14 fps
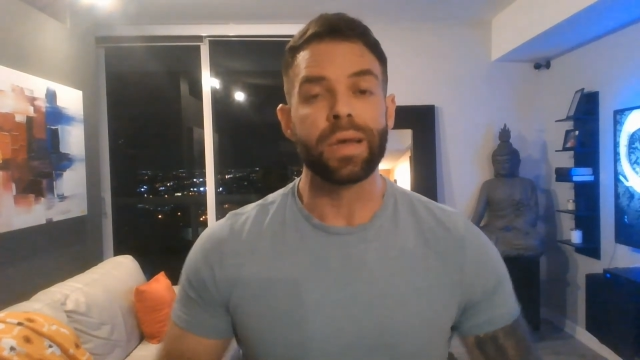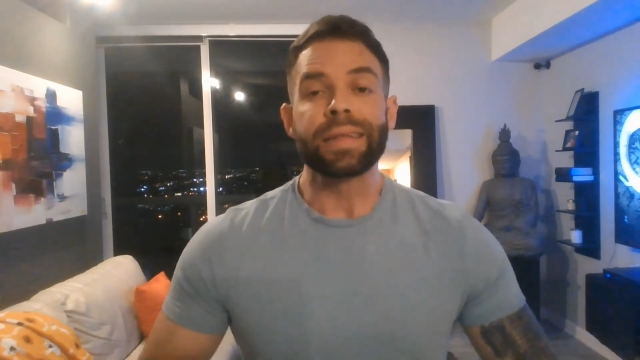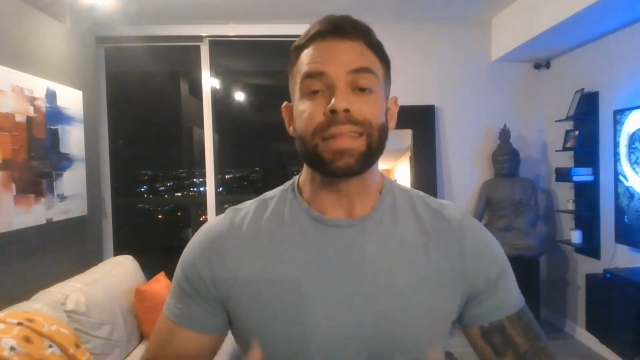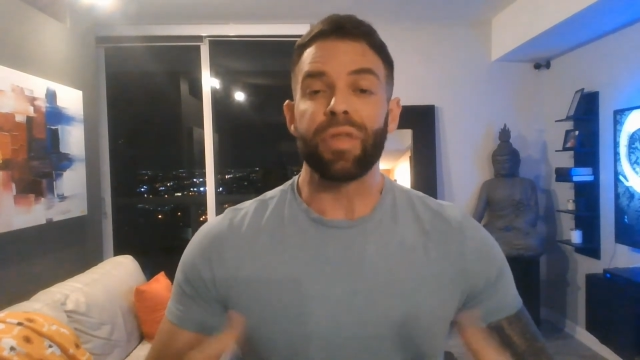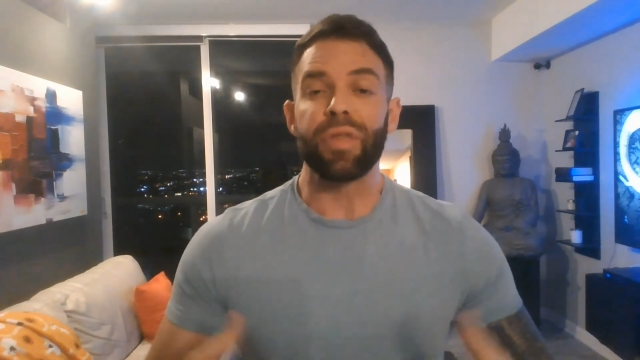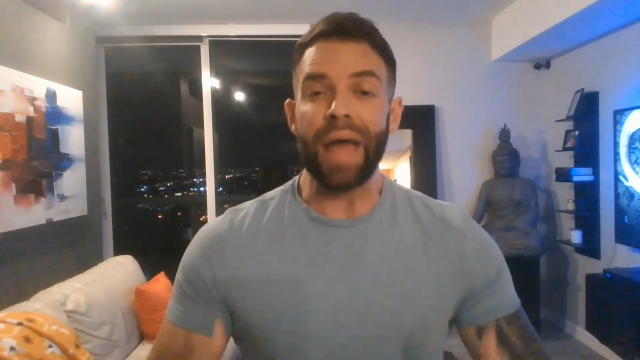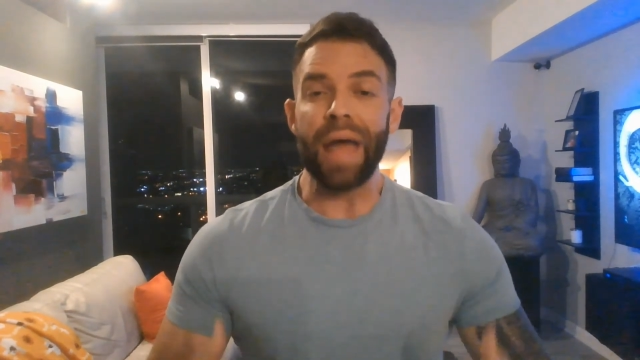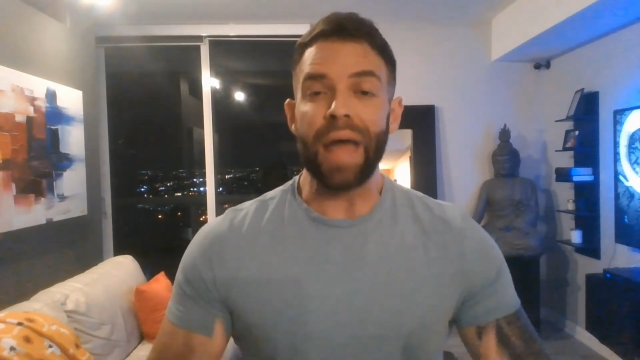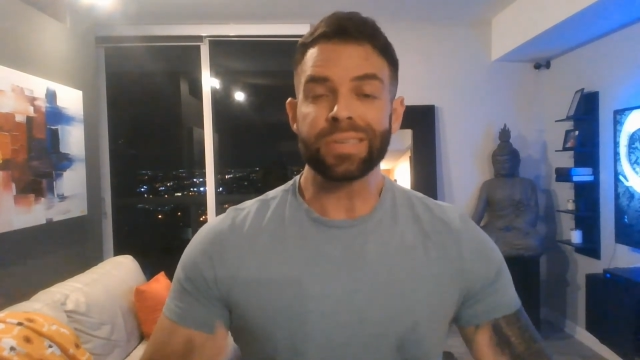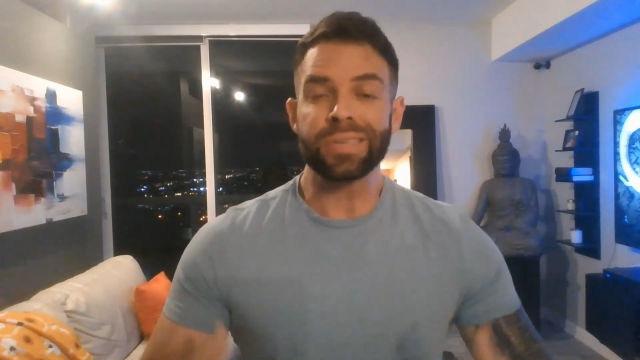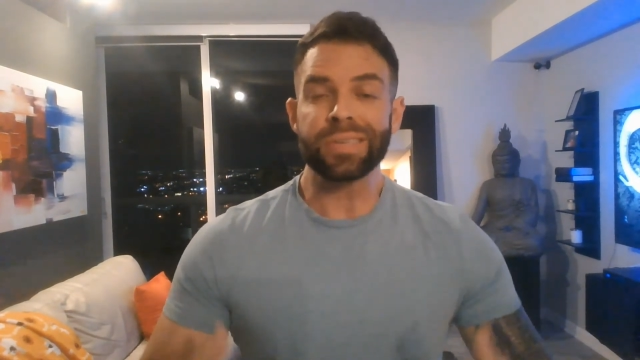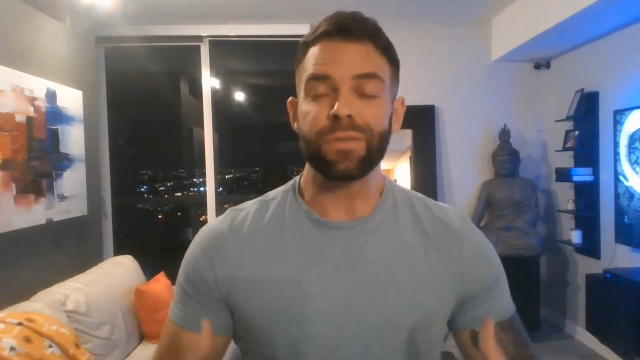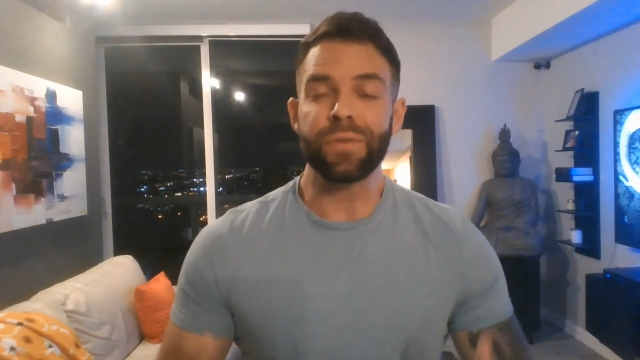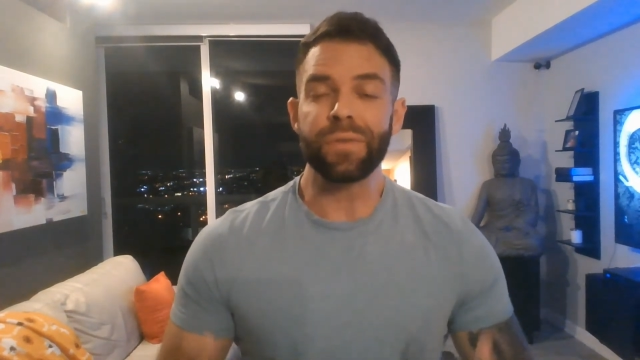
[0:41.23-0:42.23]
Now,
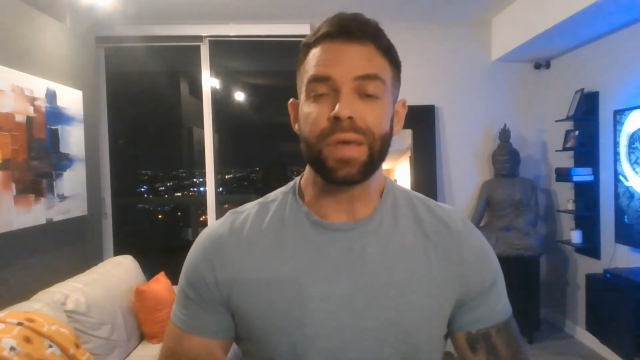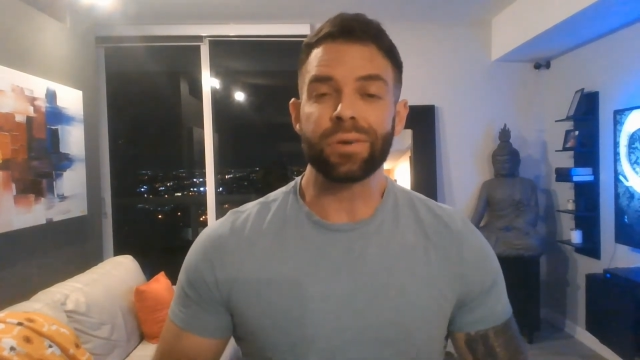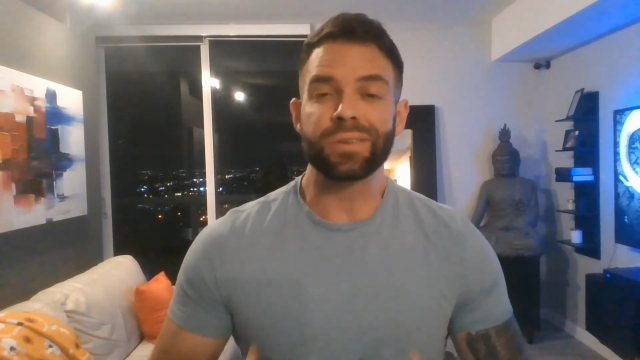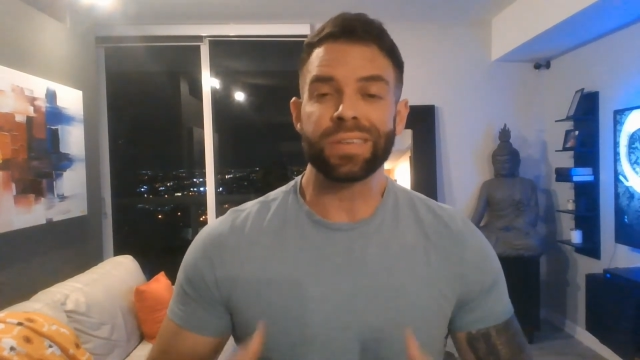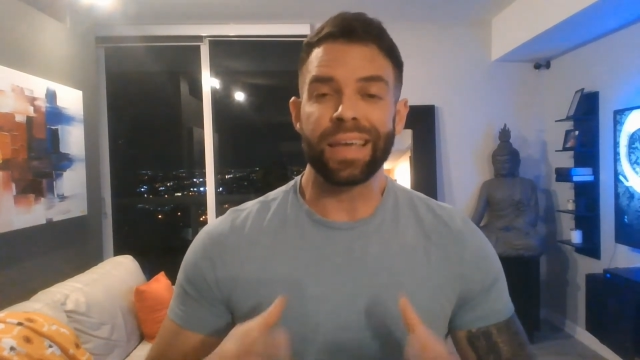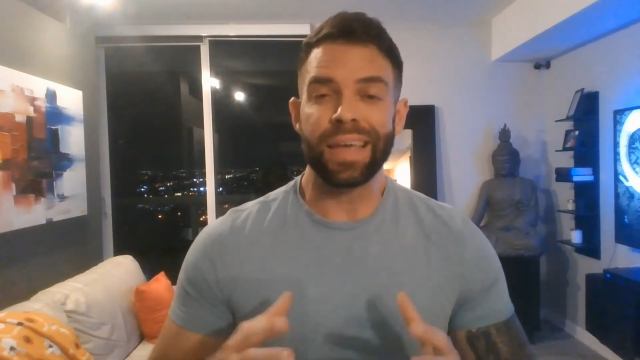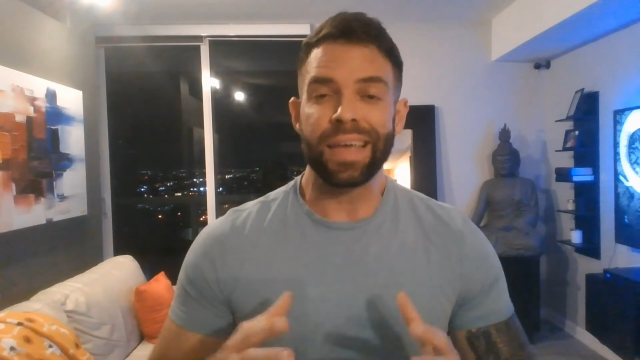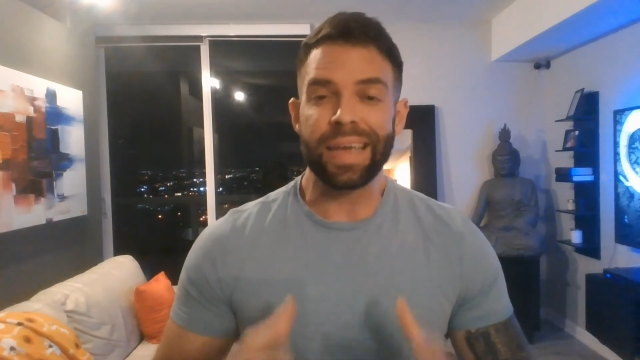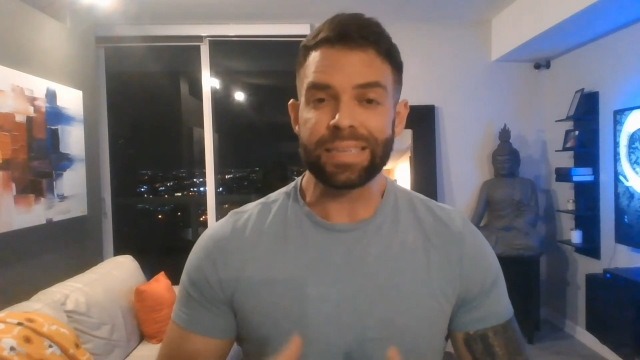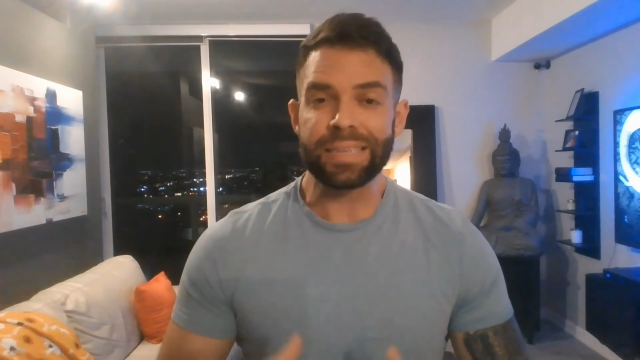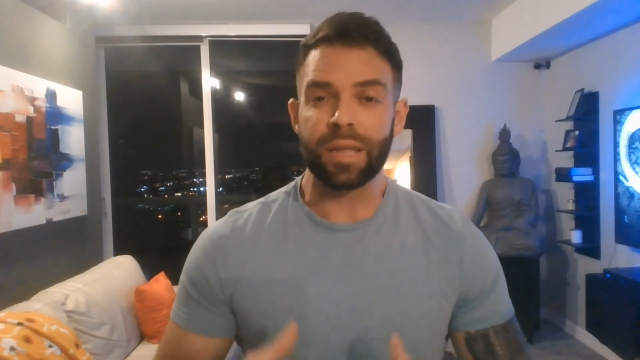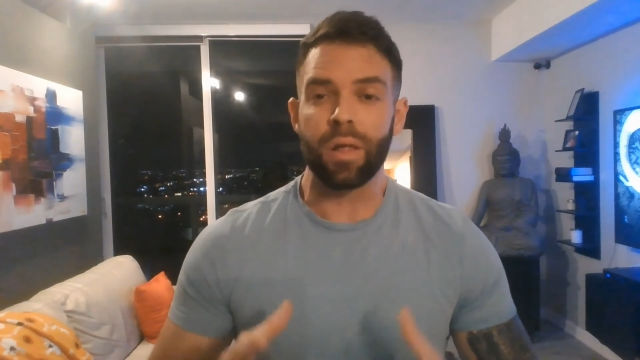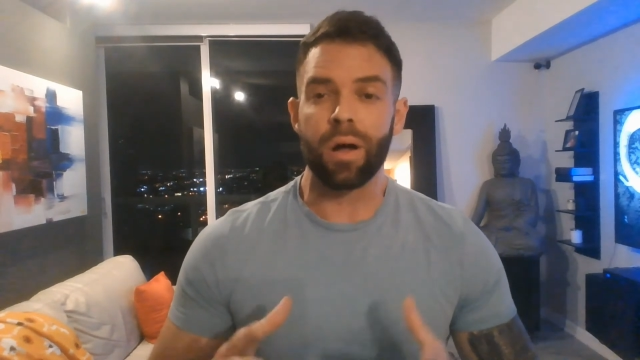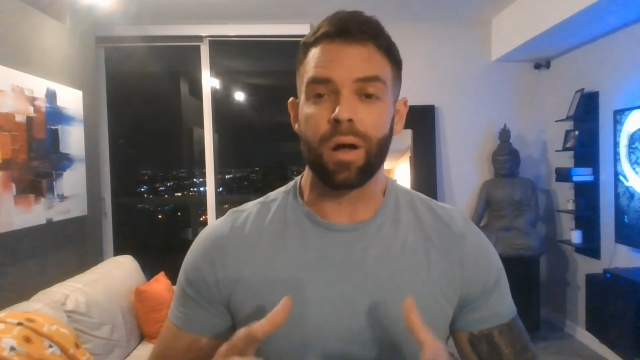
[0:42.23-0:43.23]
thousands of years
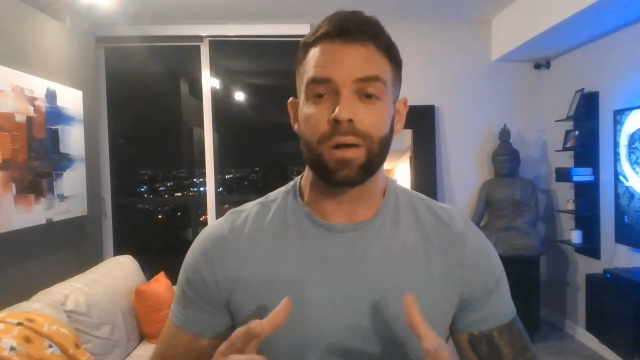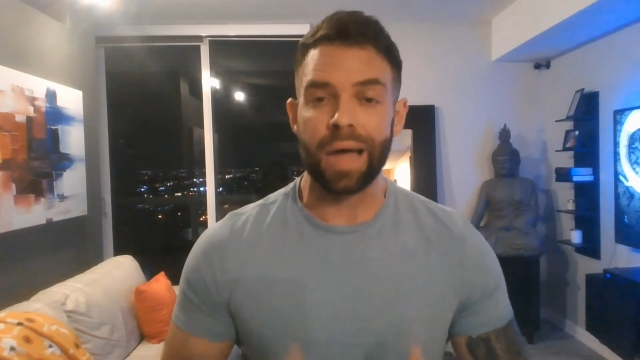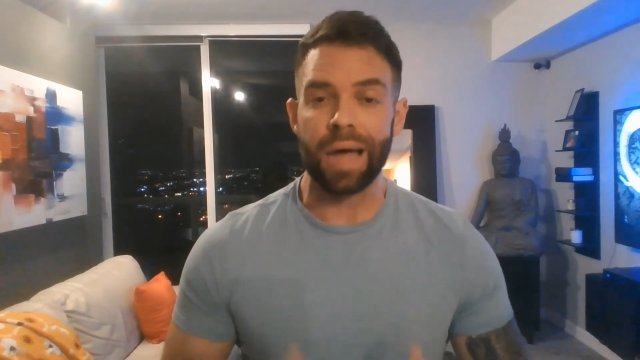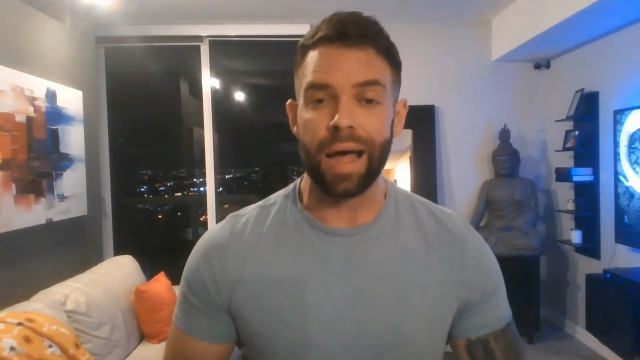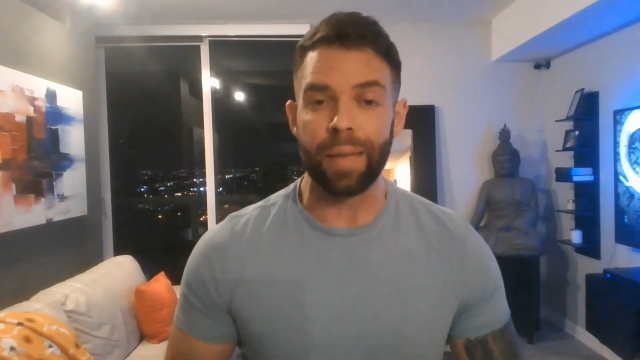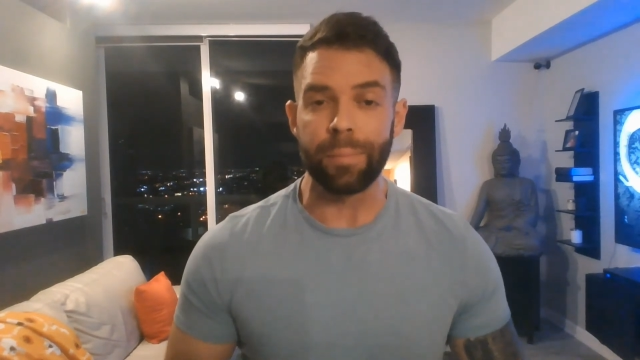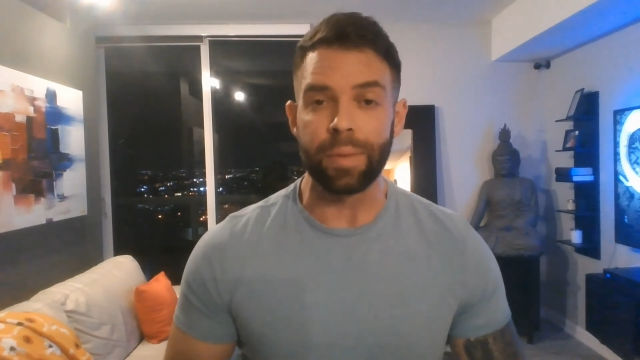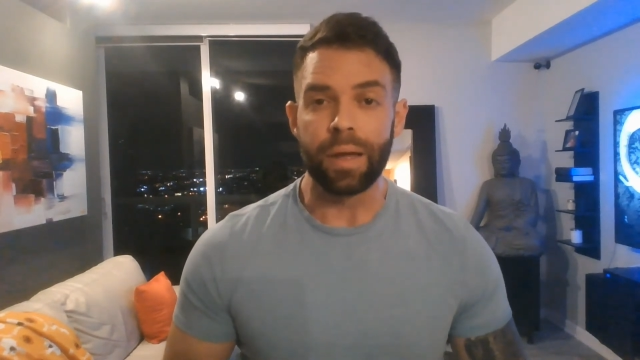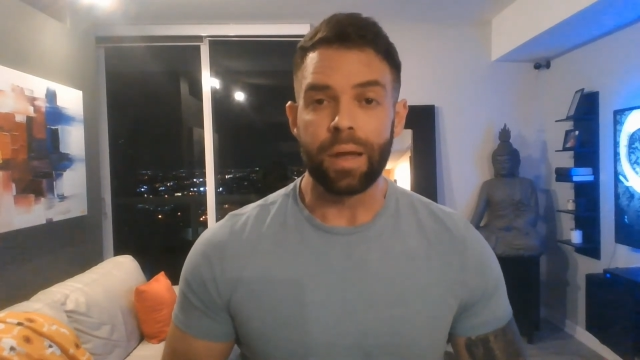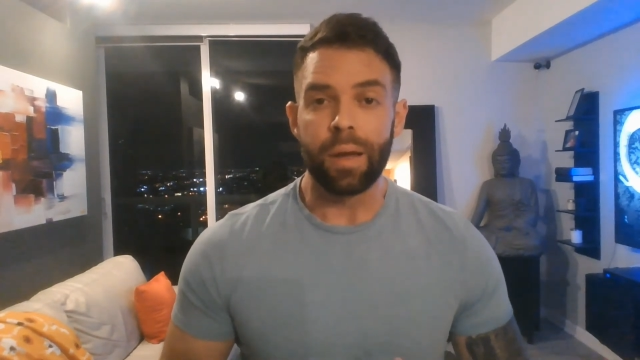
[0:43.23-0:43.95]
is a long time,